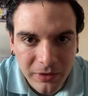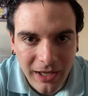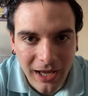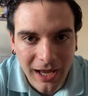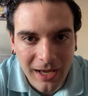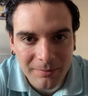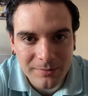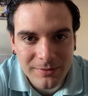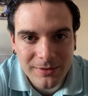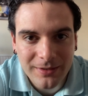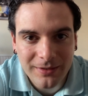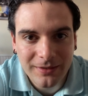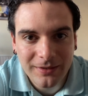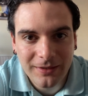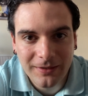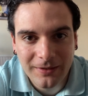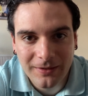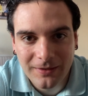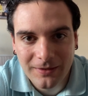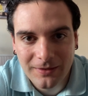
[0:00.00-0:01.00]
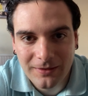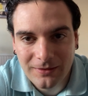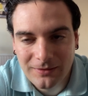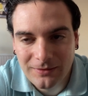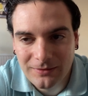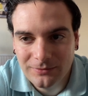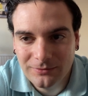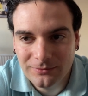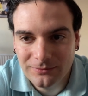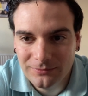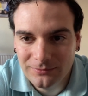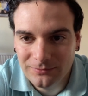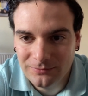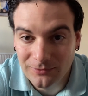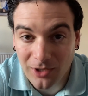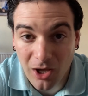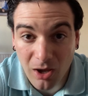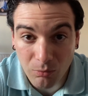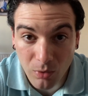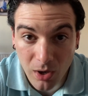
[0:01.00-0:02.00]
games.
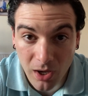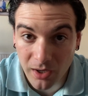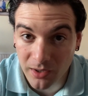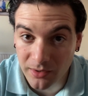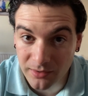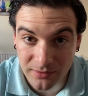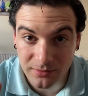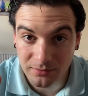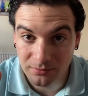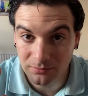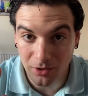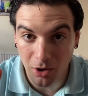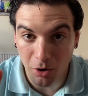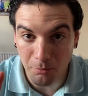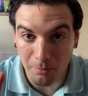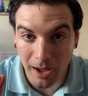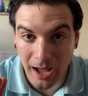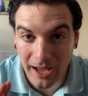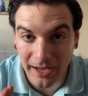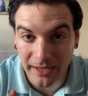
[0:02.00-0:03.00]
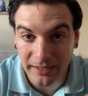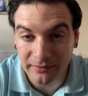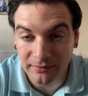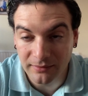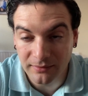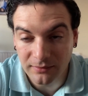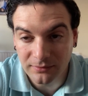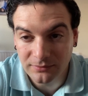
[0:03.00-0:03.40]
Her words, not mine.